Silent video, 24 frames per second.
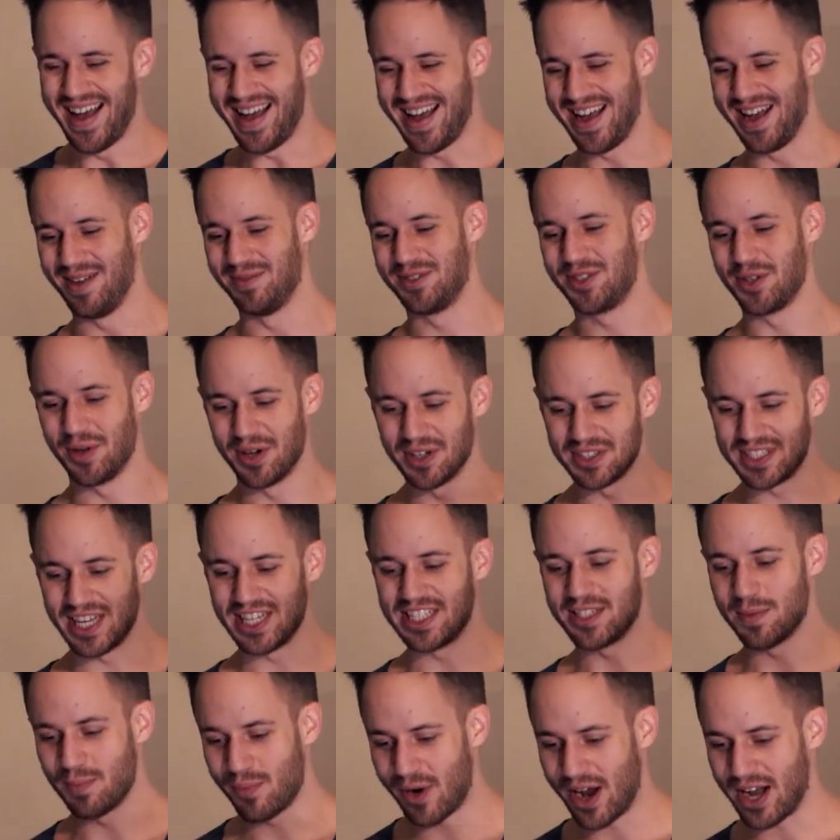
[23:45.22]
So it'll take
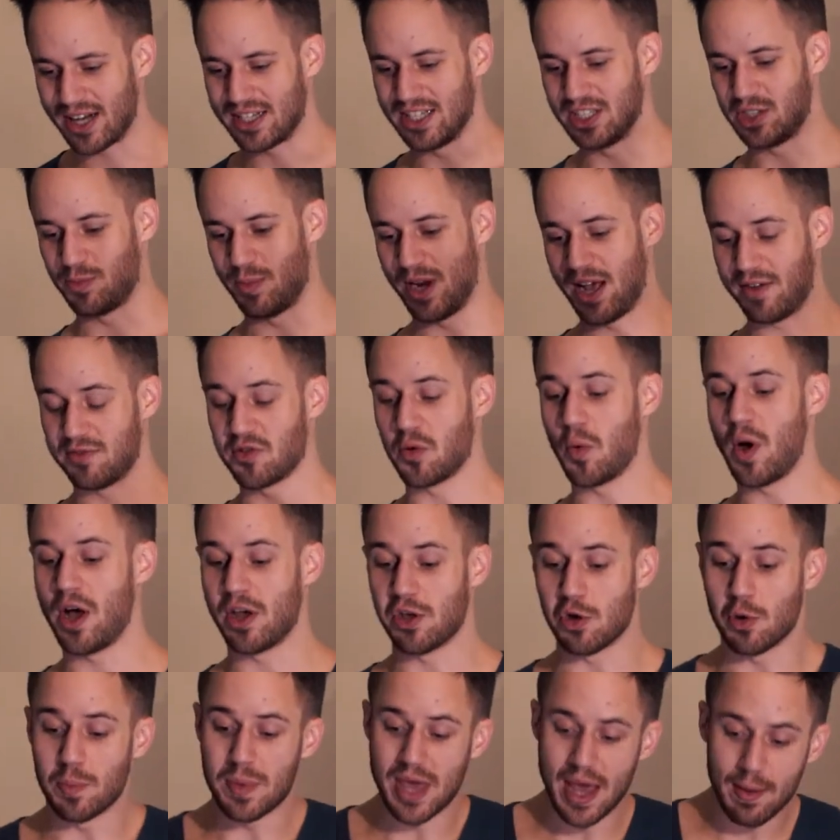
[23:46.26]
some practice, but after a while
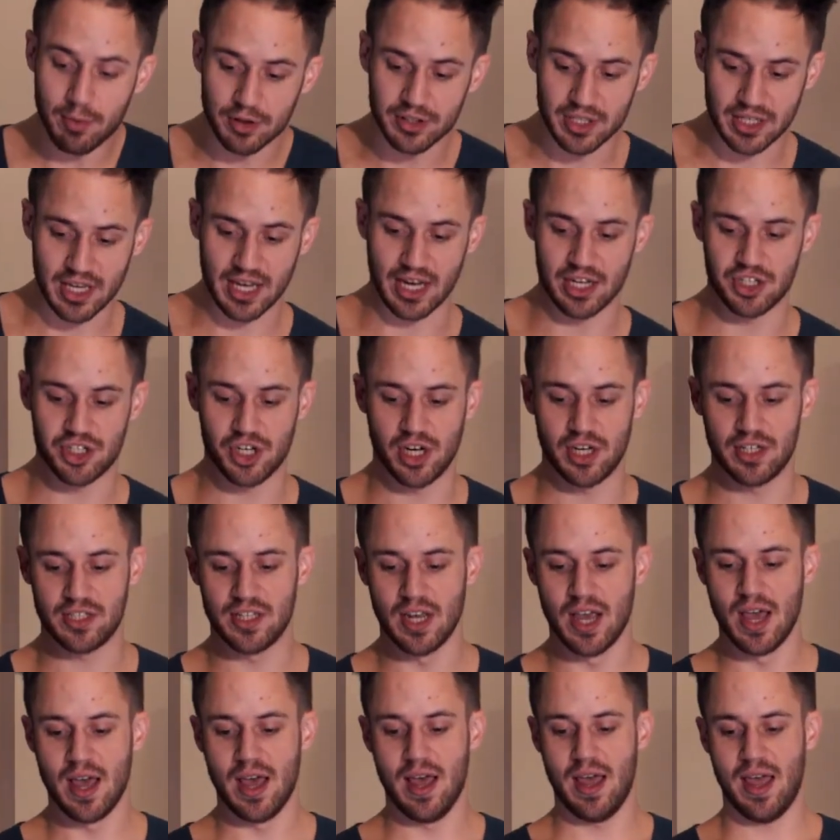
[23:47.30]
you'll be able to catch it
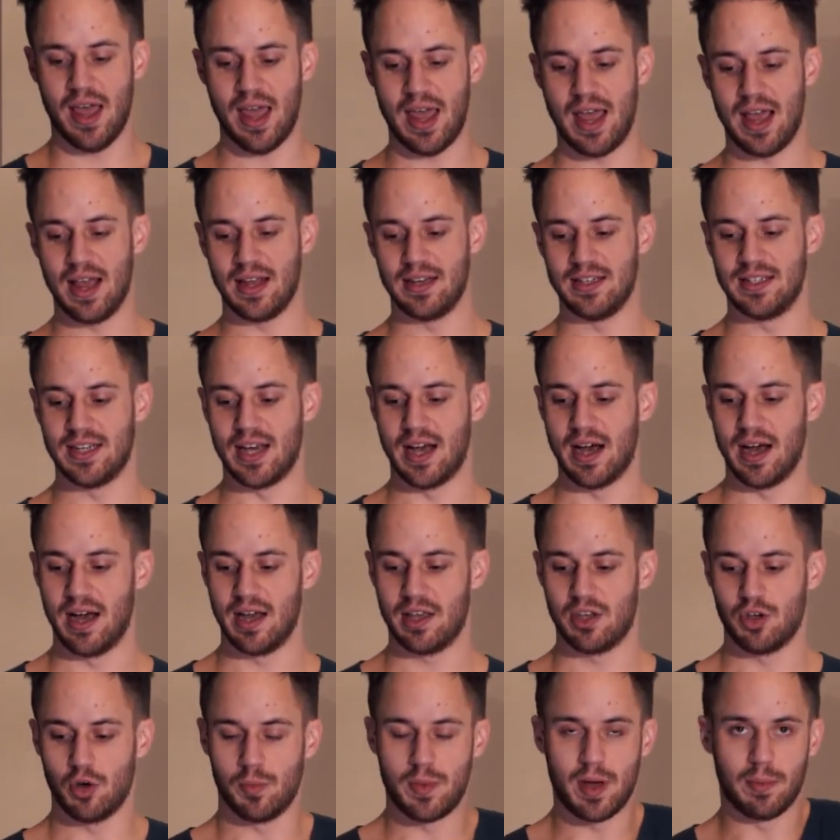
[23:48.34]
and
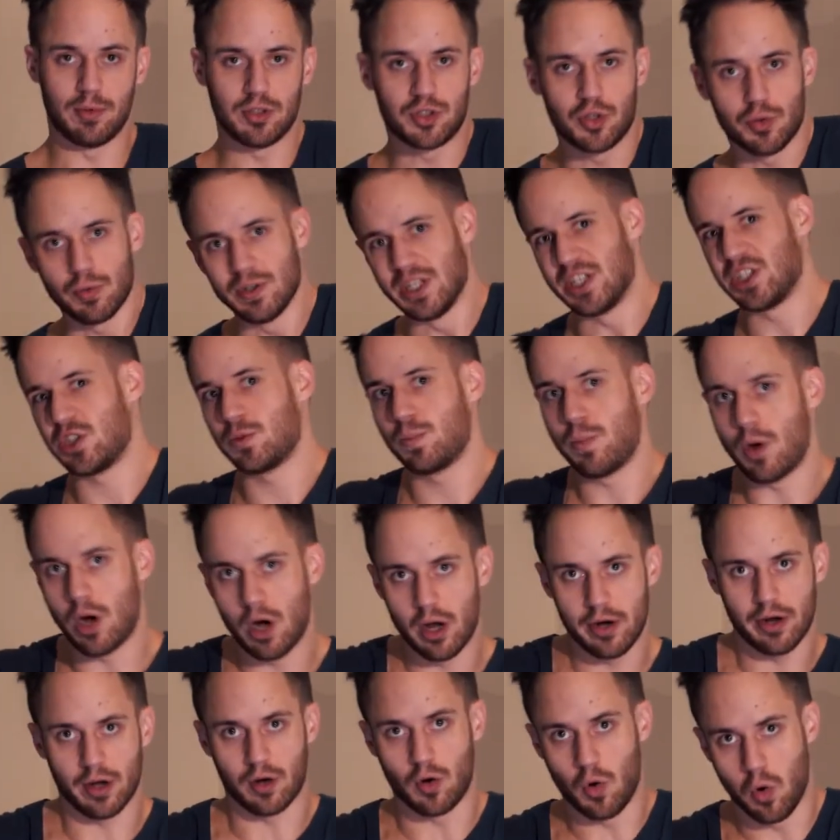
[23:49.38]
you'll be able to respond
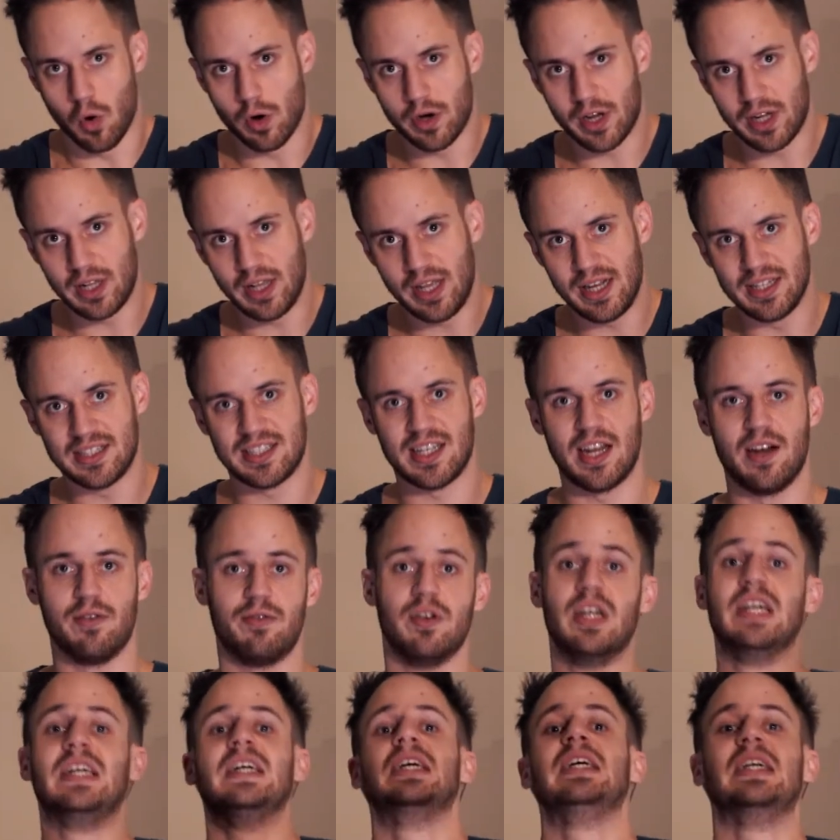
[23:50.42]
accordingly instead of
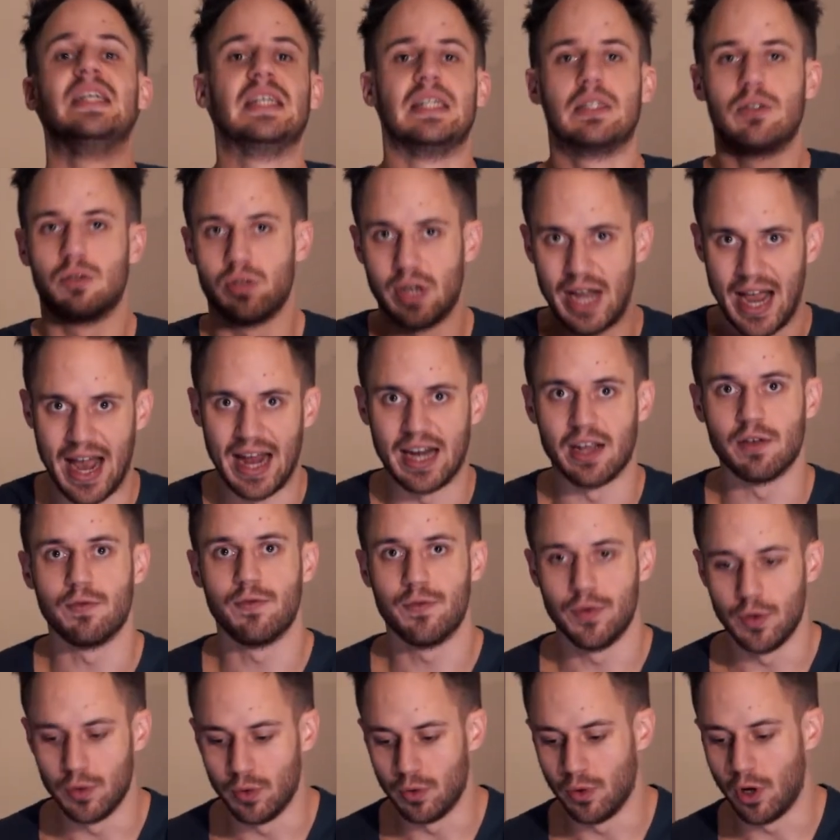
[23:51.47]
adding
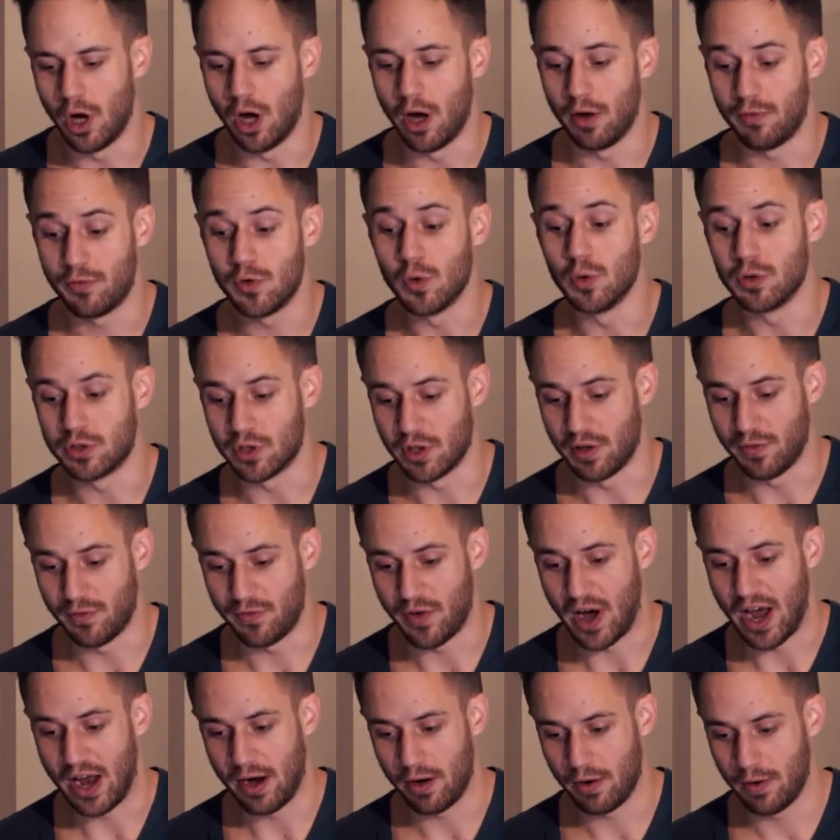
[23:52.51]
fuel to the
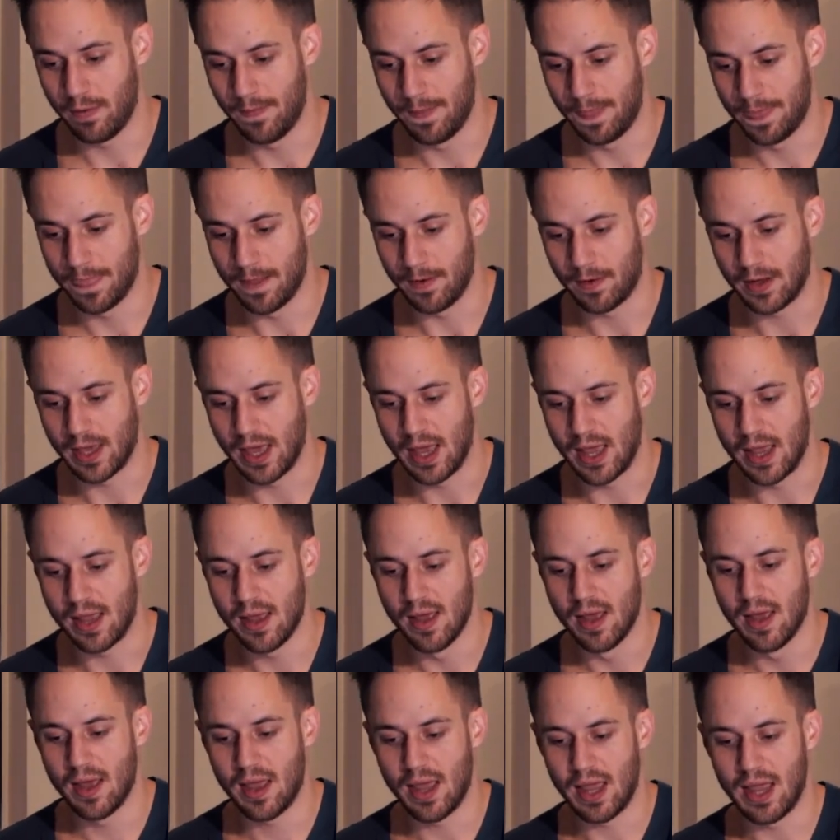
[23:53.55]
fire. Okay.
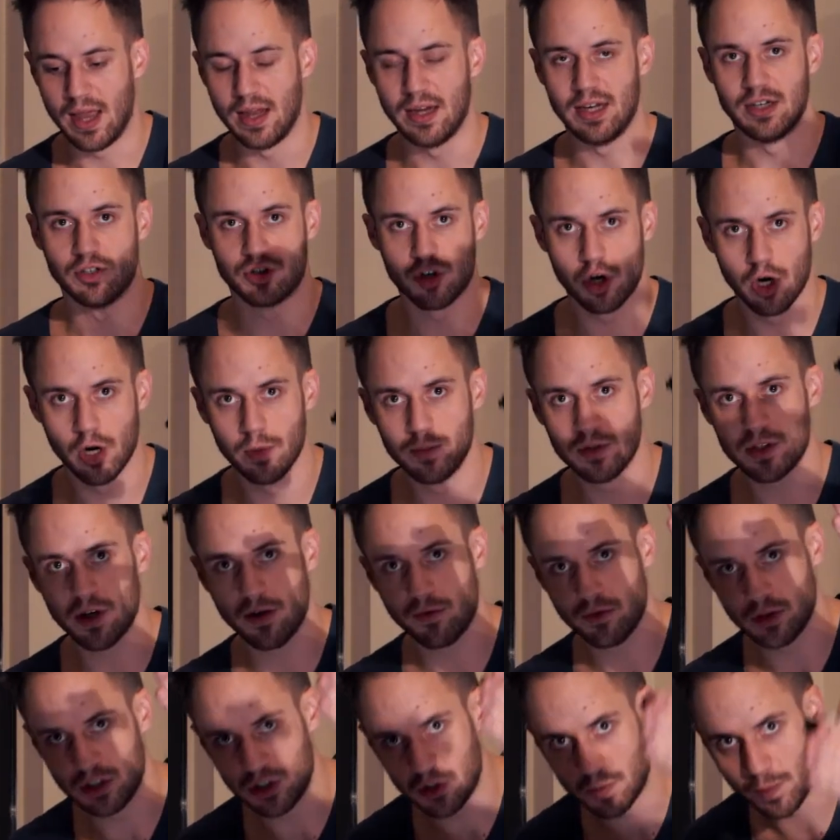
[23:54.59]
And in terms of
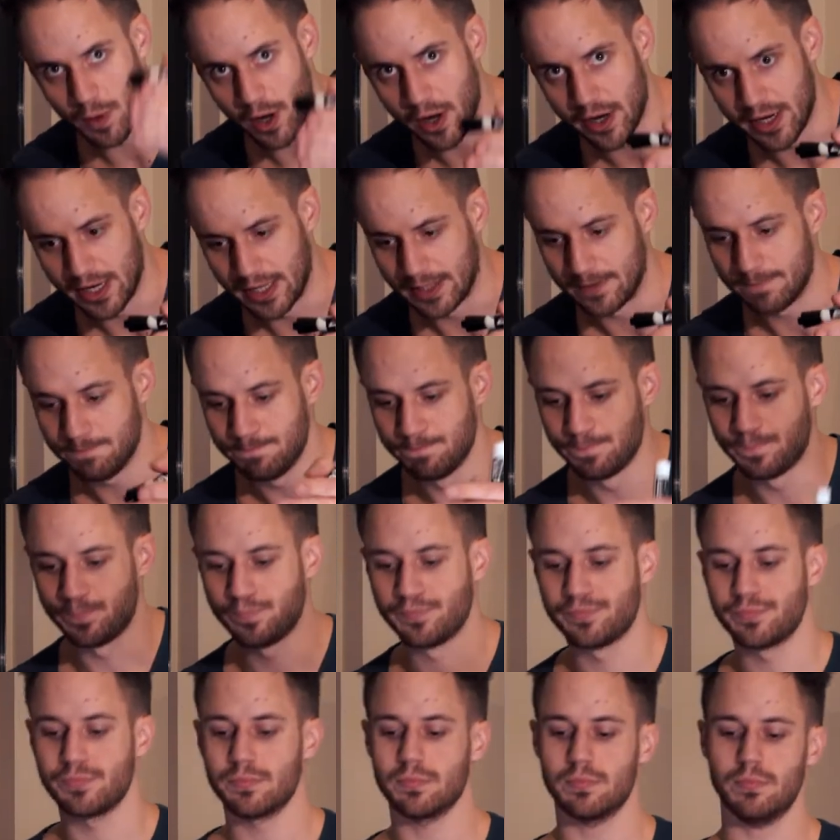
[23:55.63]
responding,
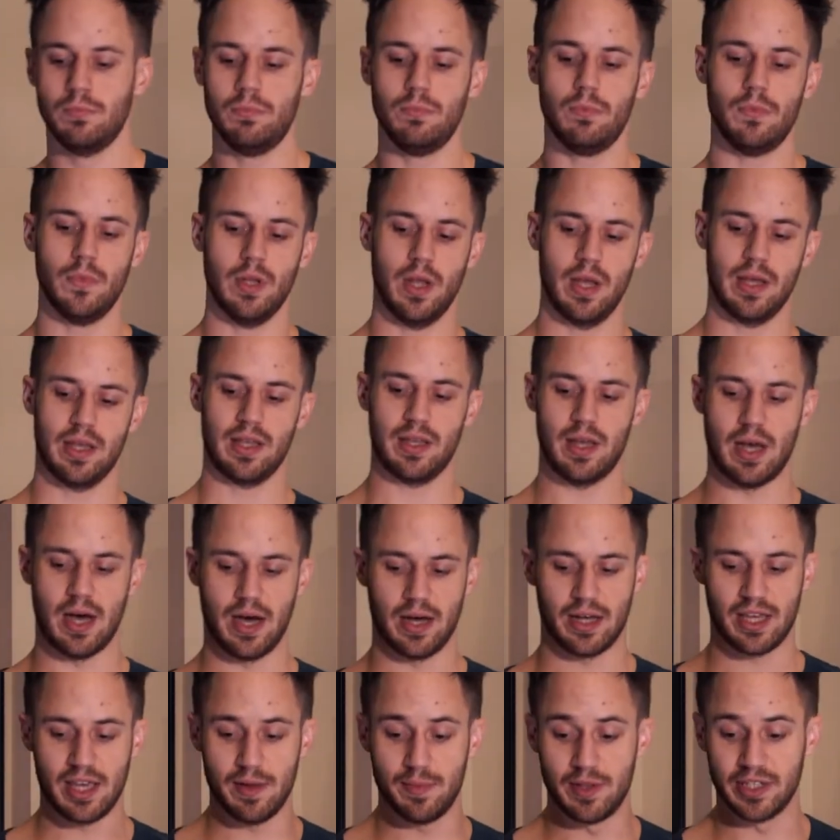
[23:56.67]

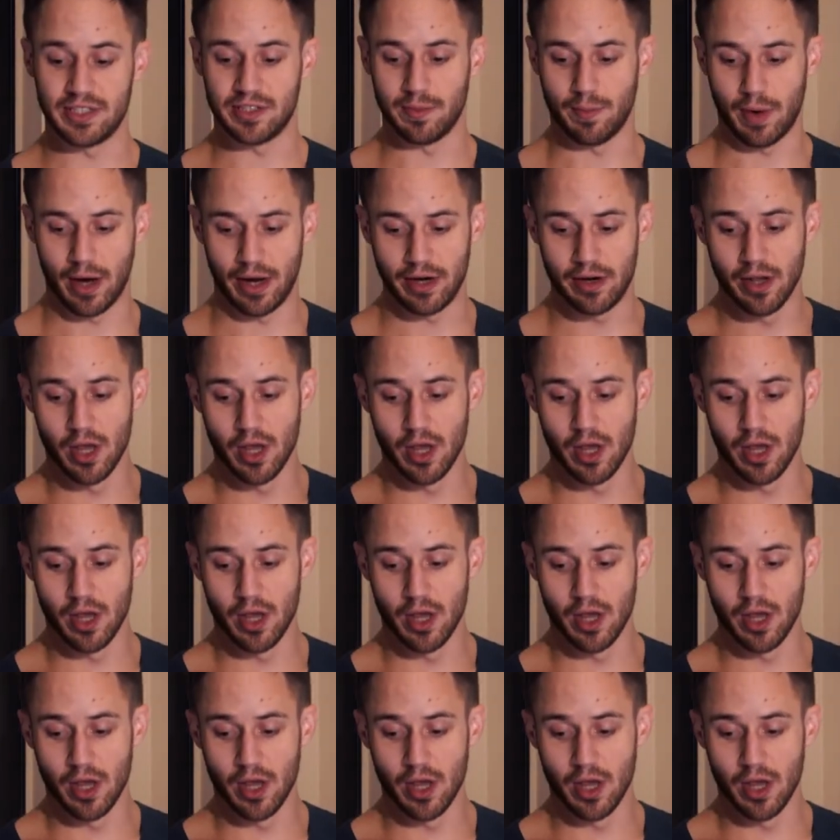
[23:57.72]
keep this in mind.